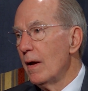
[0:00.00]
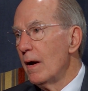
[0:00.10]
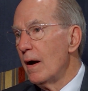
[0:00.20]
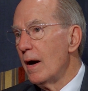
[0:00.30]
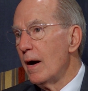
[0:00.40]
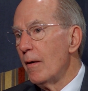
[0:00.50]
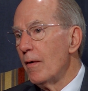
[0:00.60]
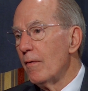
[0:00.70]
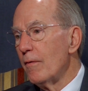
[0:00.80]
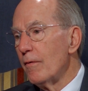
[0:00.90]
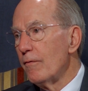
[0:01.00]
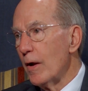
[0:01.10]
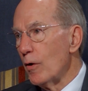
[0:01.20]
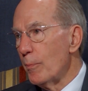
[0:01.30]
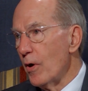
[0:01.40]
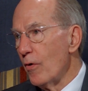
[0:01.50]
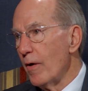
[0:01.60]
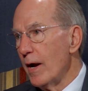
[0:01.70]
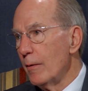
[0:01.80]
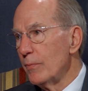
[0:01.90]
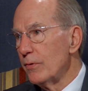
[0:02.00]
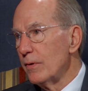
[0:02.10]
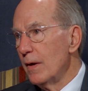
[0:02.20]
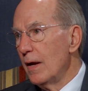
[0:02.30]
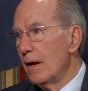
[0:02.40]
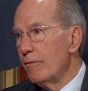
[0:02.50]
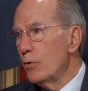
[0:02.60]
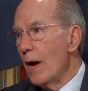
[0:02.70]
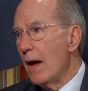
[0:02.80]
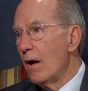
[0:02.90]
federal programs, if you